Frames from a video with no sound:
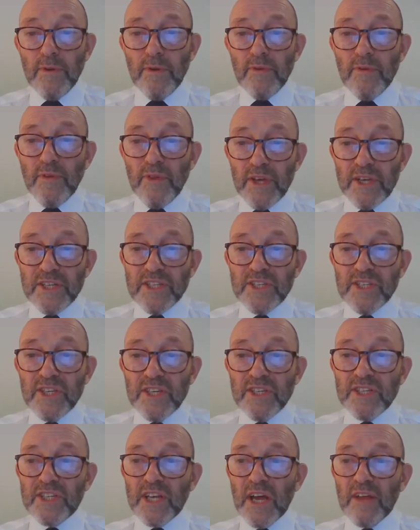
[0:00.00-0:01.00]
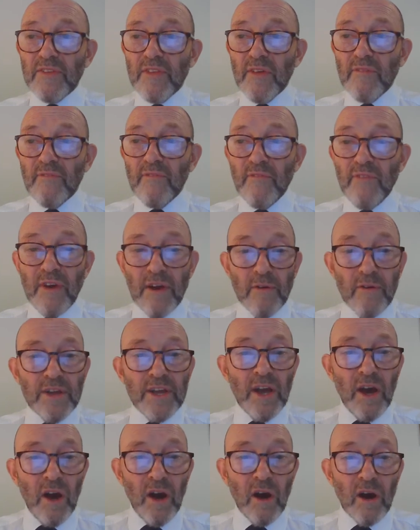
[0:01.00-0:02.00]
This is at the very
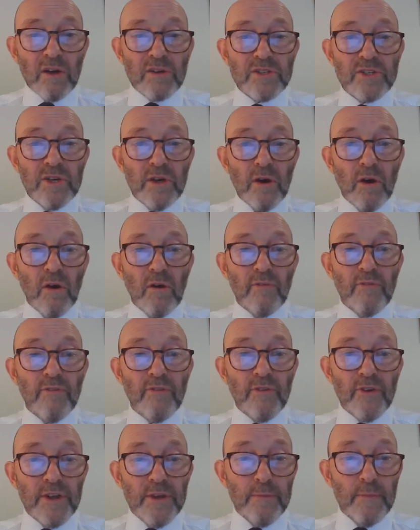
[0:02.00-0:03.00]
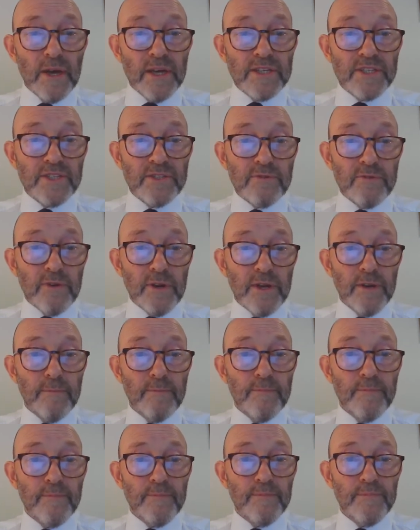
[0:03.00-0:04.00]
heart of Freemasonry.
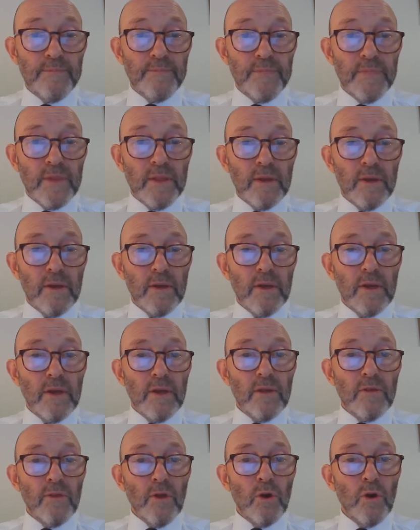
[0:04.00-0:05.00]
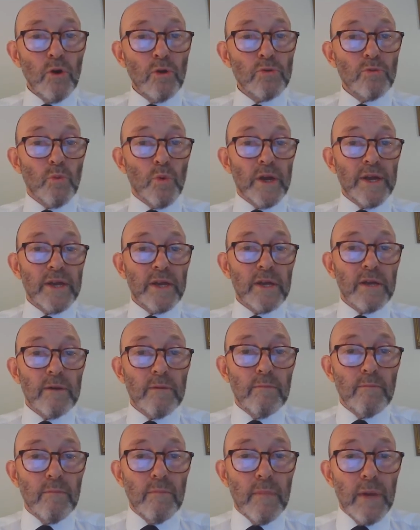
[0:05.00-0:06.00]
The hoodwink
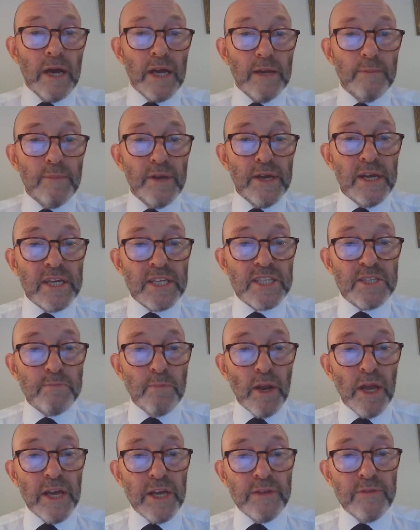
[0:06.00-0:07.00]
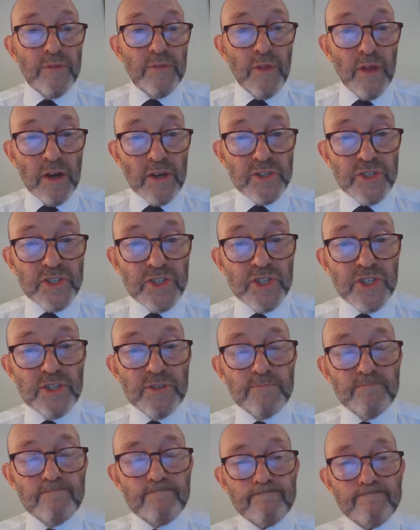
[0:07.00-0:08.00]
may be explained thus.
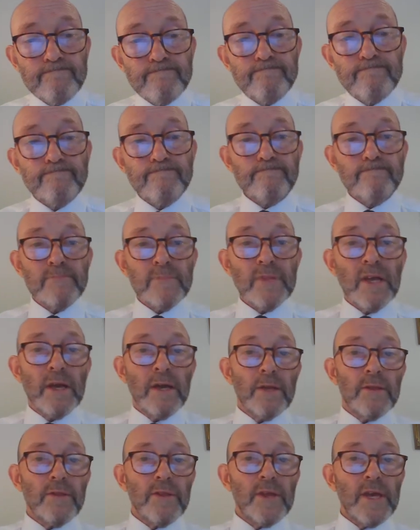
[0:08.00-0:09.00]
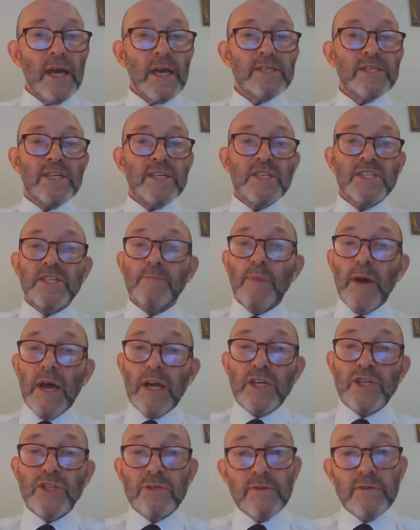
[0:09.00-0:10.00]
The
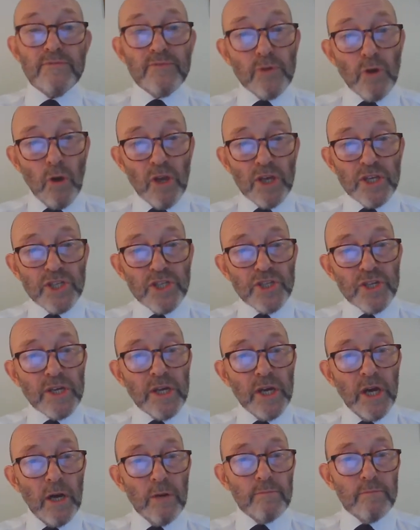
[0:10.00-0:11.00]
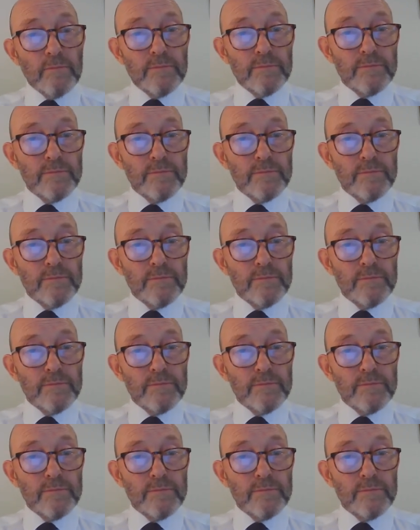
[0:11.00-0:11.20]
anticipation of knowledge to come.